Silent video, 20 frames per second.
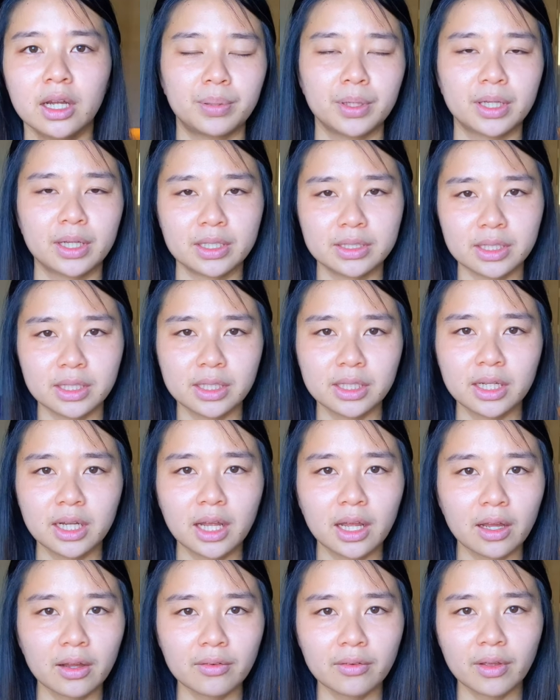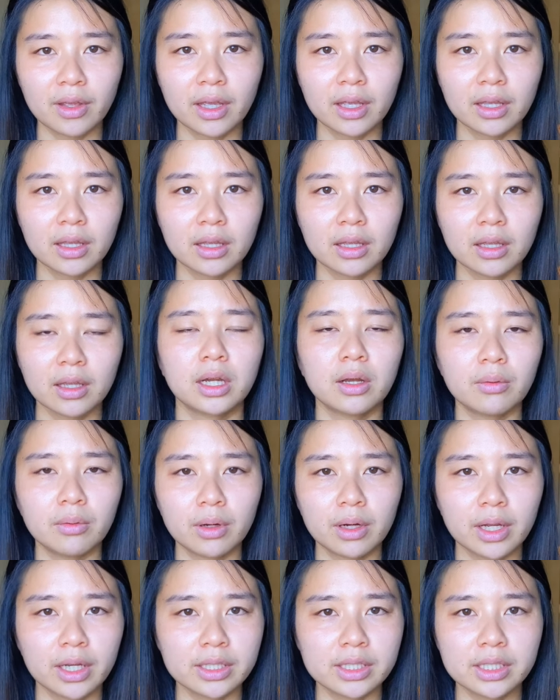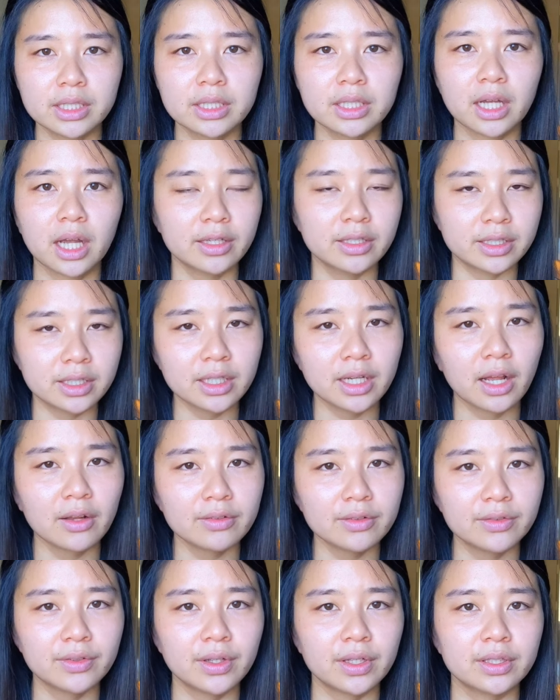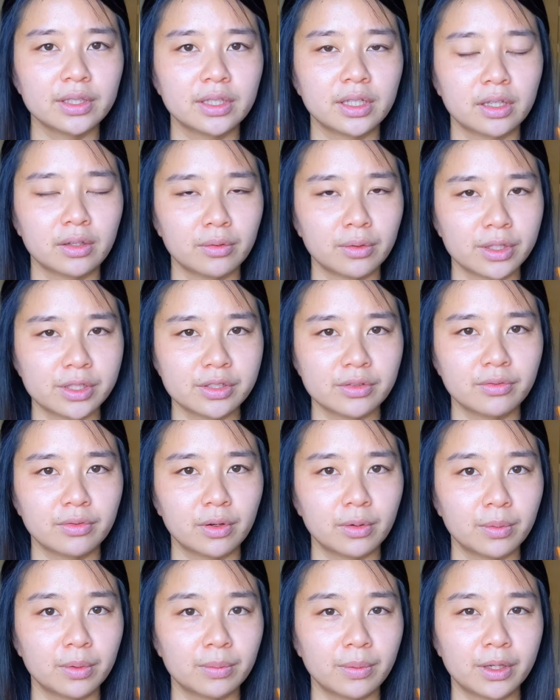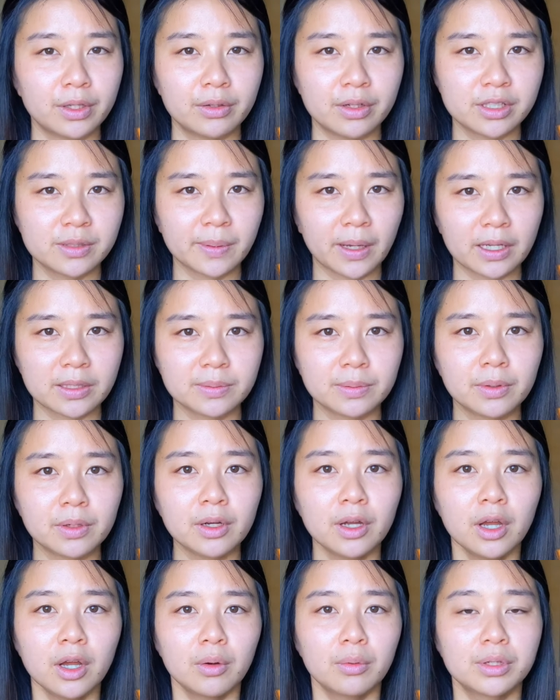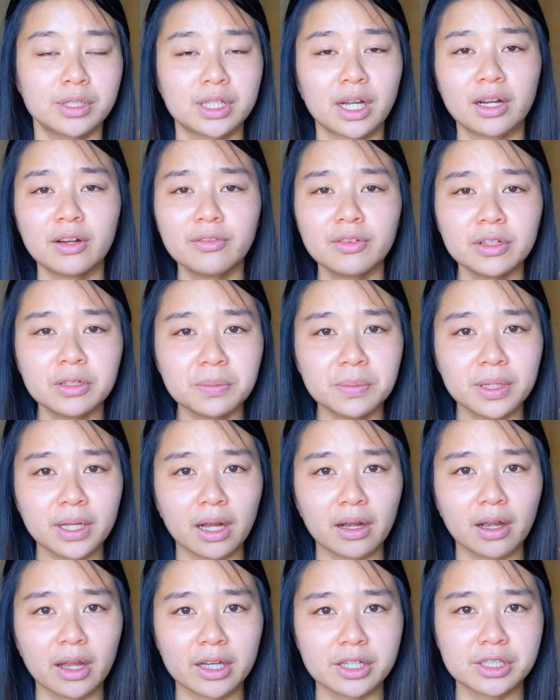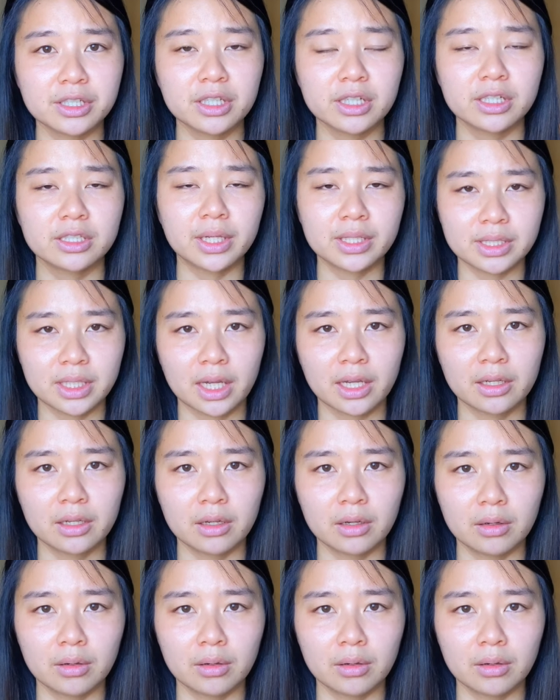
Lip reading: Because I didn't have a Taiwan ID, I did have to fill out the declaration form with my US passport, which kind of freaked me out actually, because I